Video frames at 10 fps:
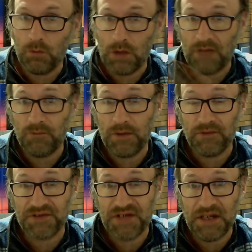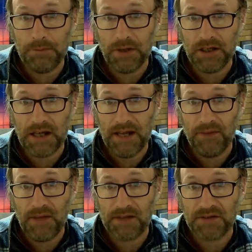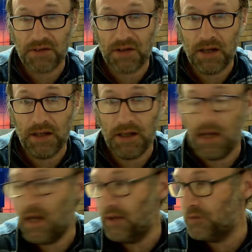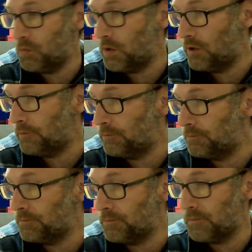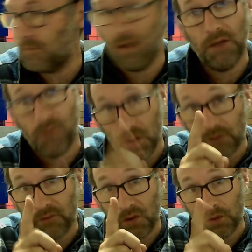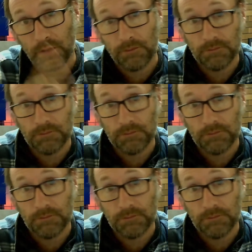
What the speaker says: we'll have a bit of a sticky beak at that today as well, if I can find it.